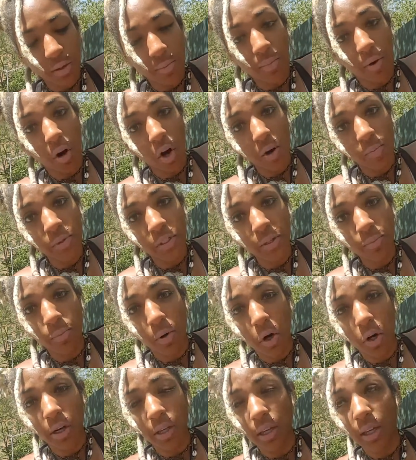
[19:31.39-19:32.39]
Barbs and
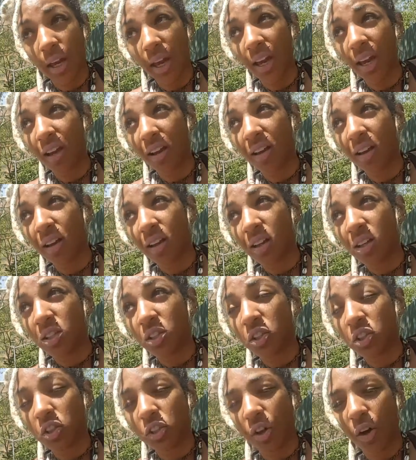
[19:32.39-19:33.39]
Bardi Gang.
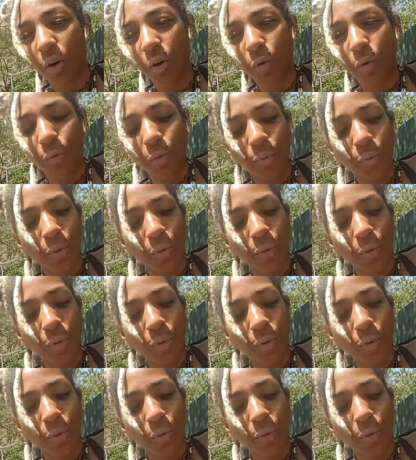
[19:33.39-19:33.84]
So